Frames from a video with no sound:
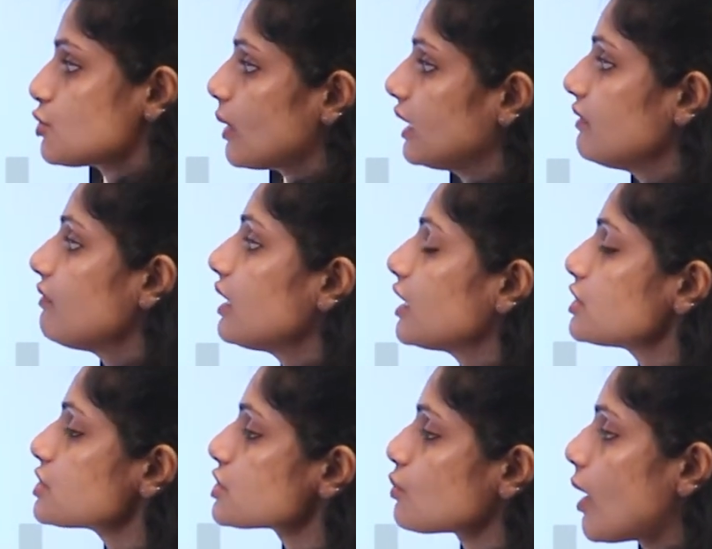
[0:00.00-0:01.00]
21
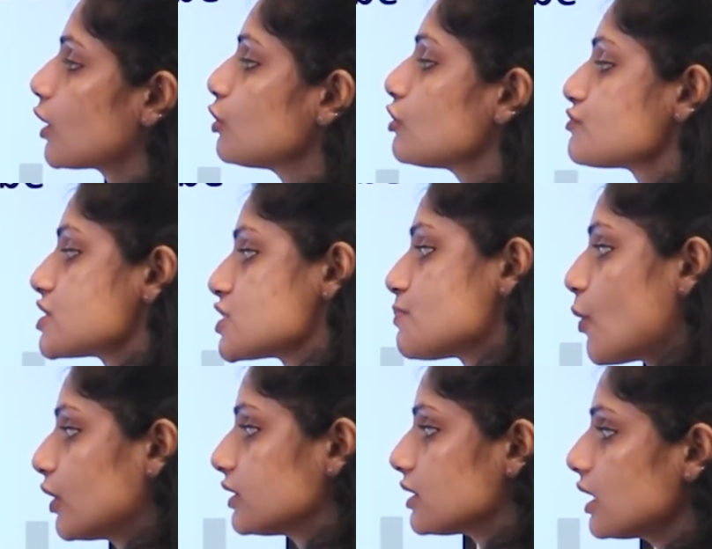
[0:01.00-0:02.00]
and square root of
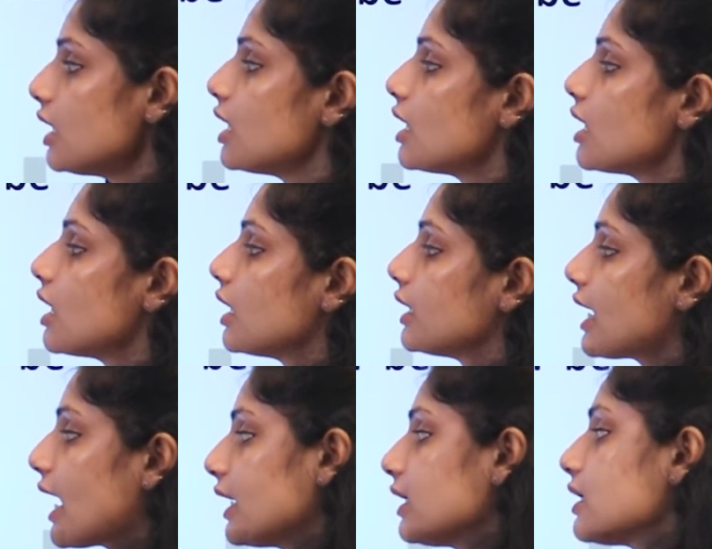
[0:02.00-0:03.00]
6.3,
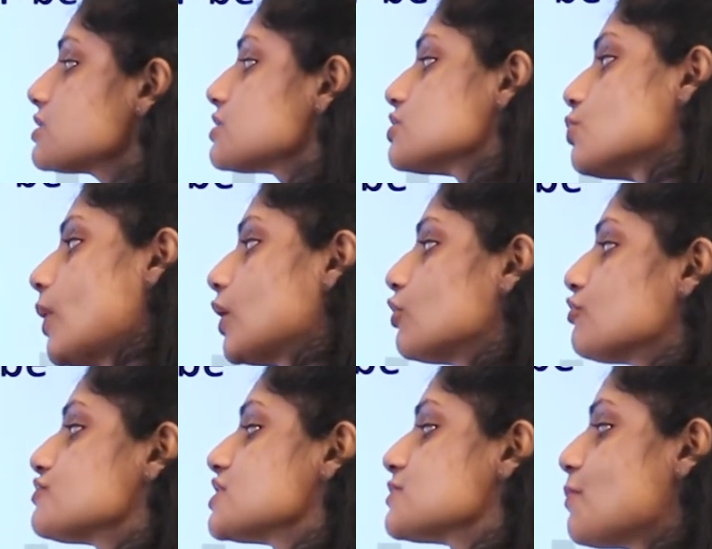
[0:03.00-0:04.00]
9 and square root of
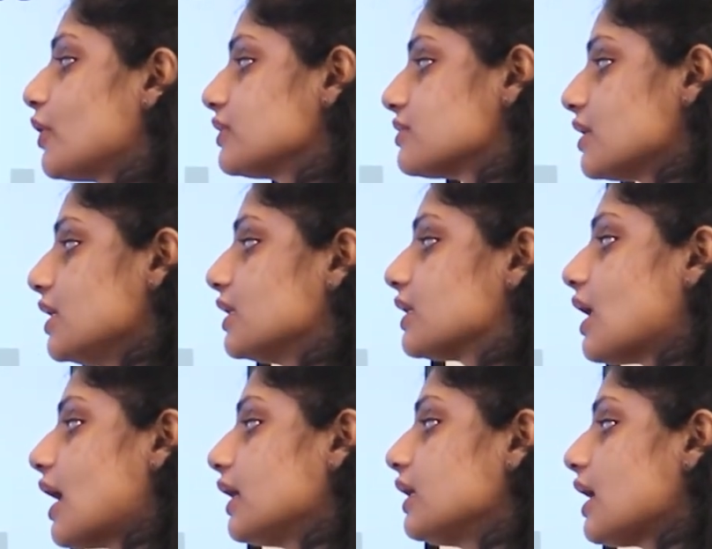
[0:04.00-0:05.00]
6.3,
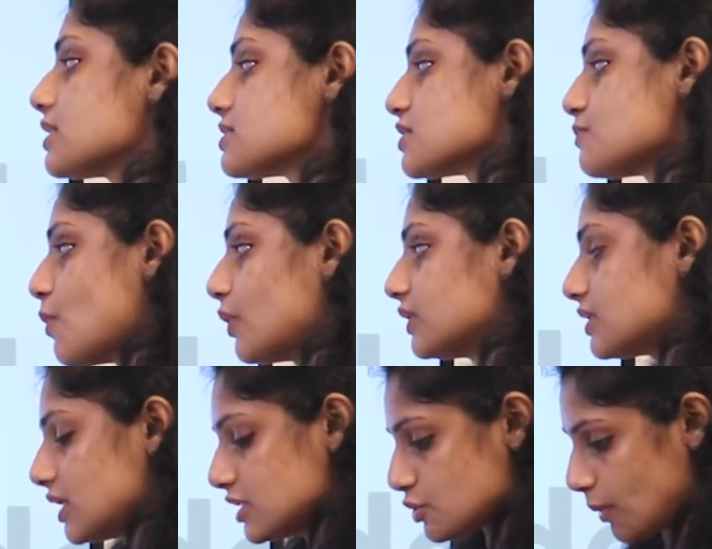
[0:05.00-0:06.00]
9 and
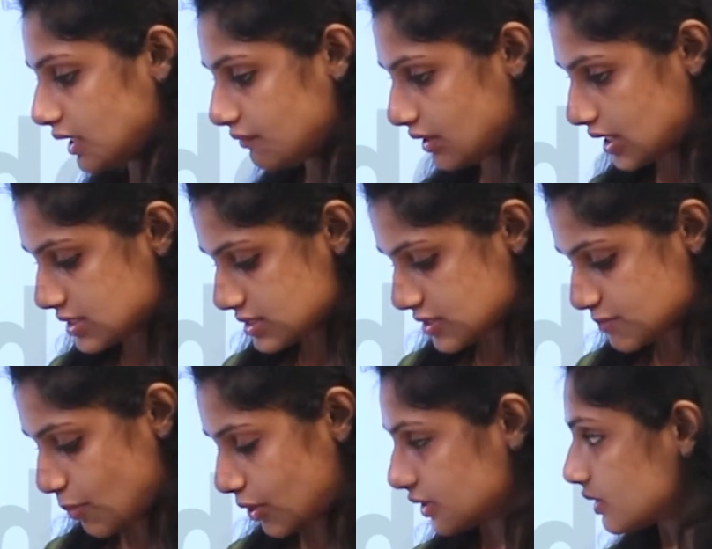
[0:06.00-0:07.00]
6.3, 21 and
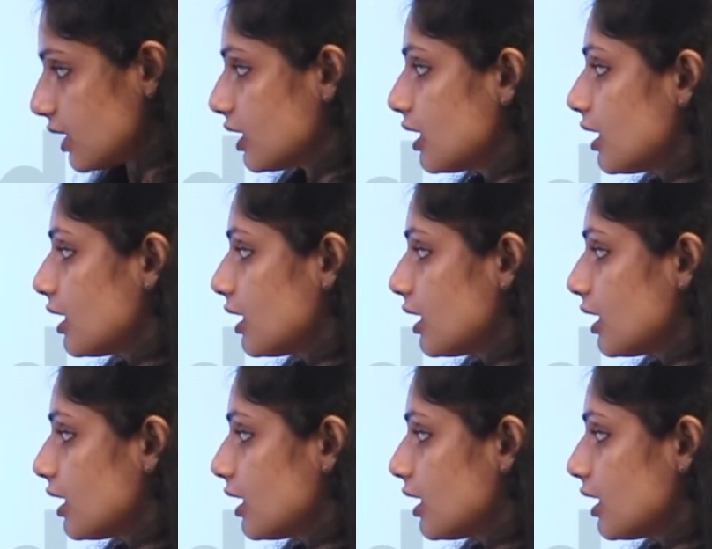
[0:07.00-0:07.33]
6.3.